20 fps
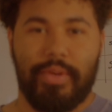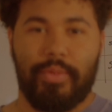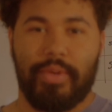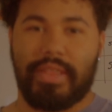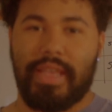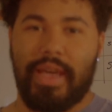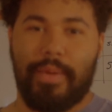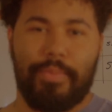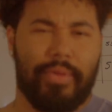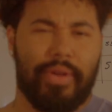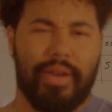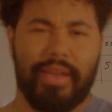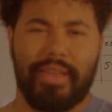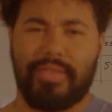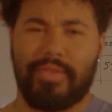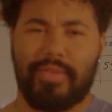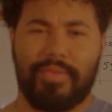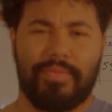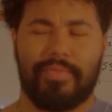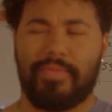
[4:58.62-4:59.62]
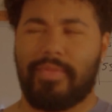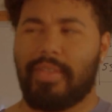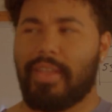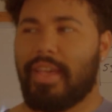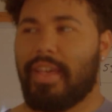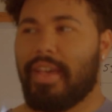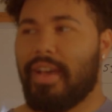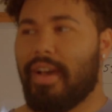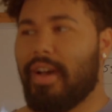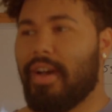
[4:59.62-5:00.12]
that price.
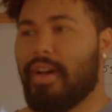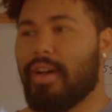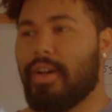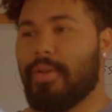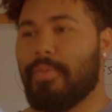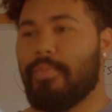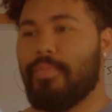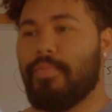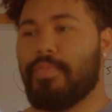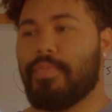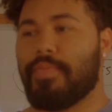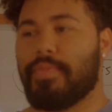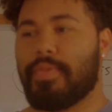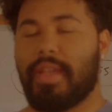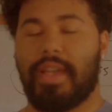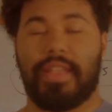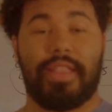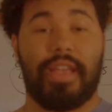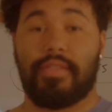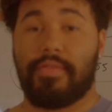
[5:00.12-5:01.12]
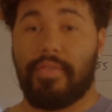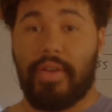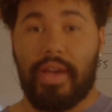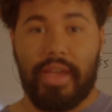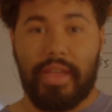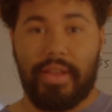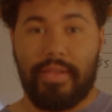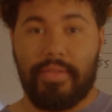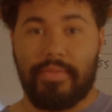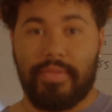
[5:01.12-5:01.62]
And that's
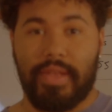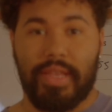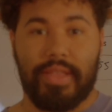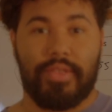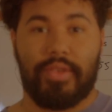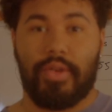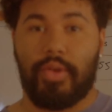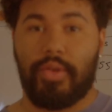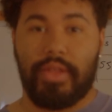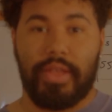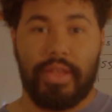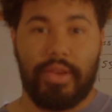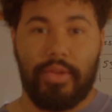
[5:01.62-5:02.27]
fine. That's totally